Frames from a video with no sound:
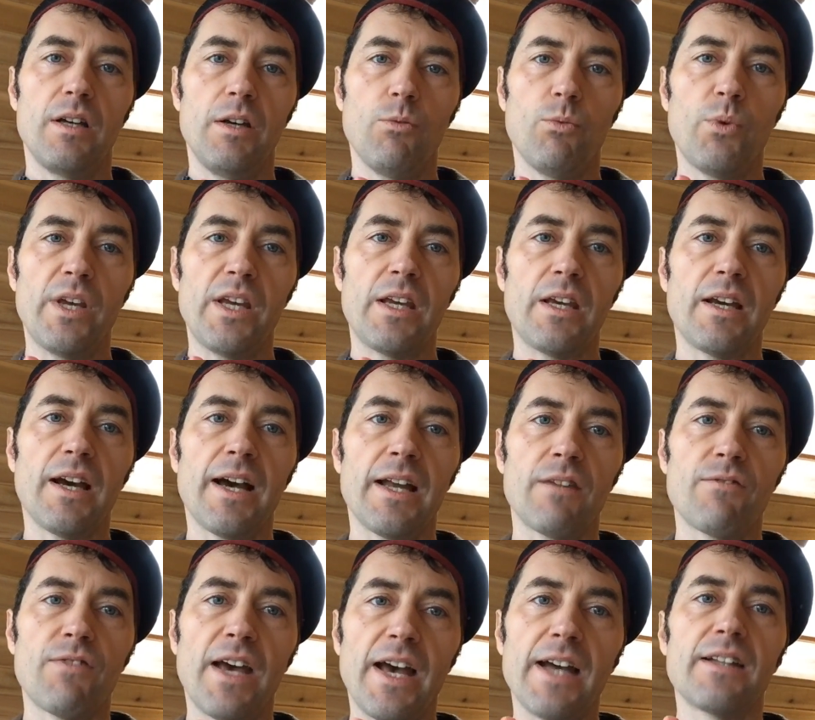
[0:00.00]
we kind
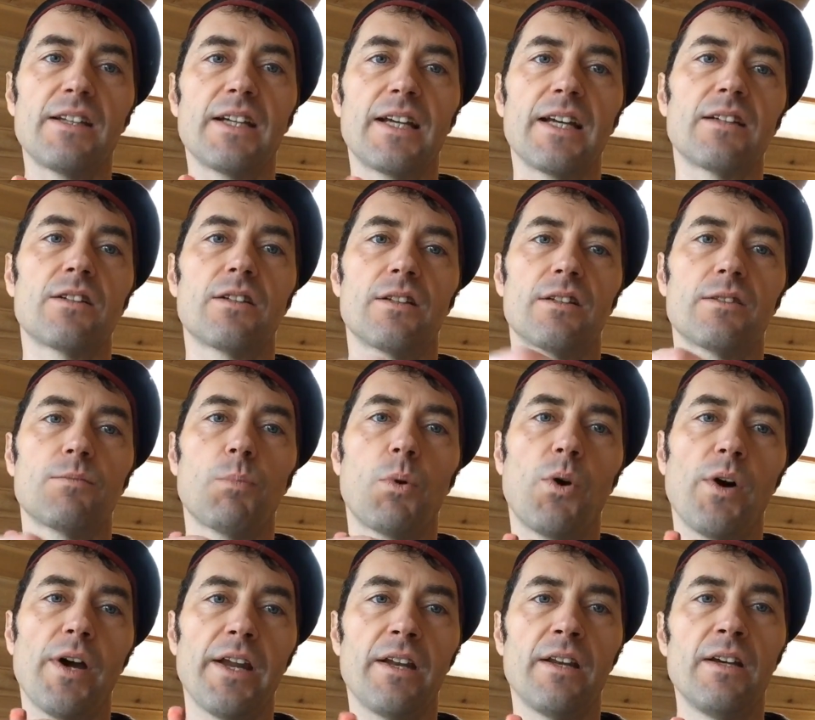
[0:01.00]
of had to get to this
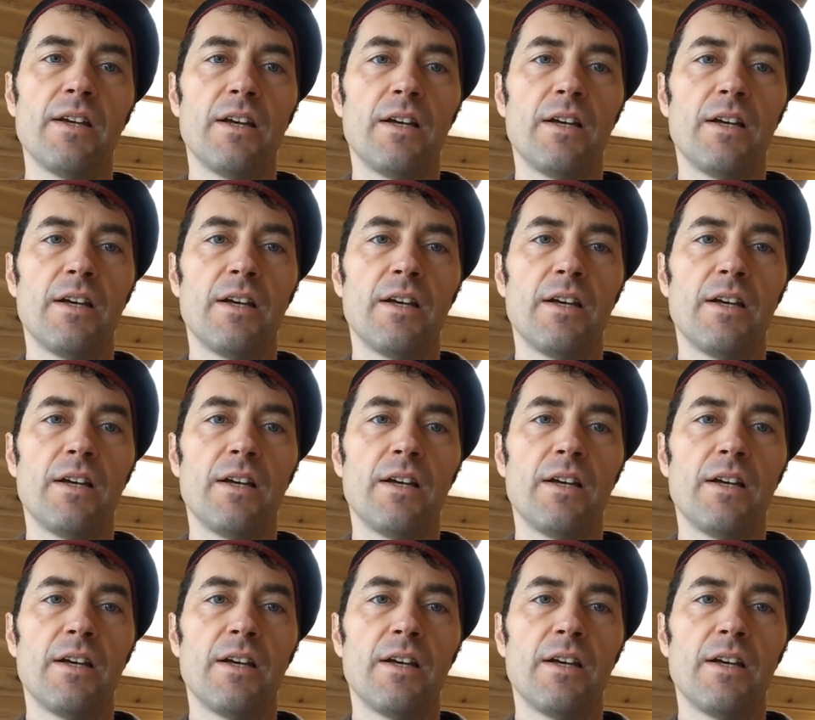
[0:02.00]
point